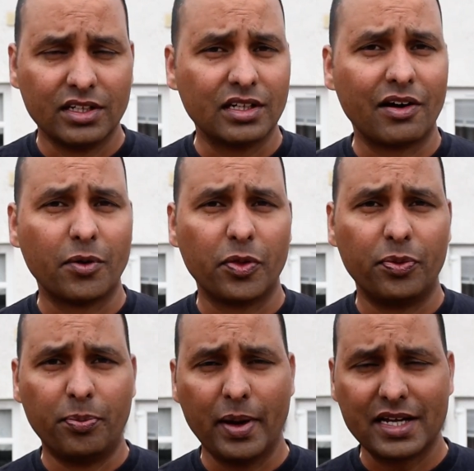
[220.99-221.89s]
you have a
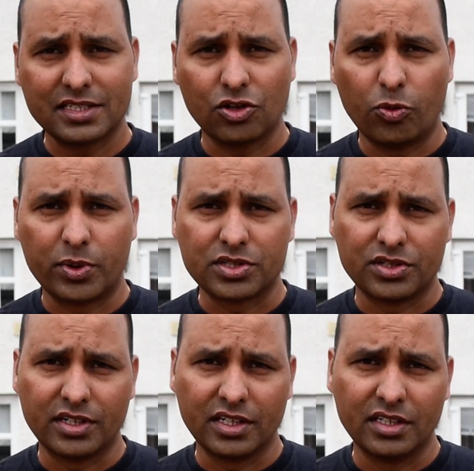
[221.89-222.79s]
best
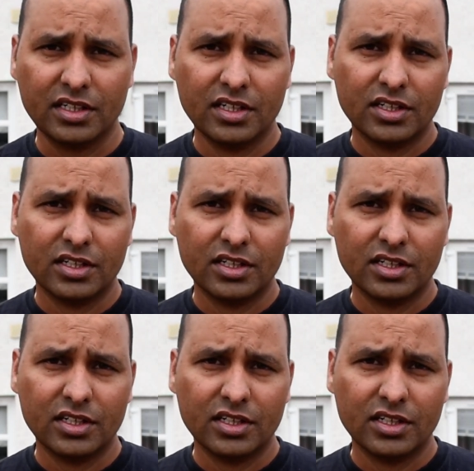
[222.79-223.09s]
opportunity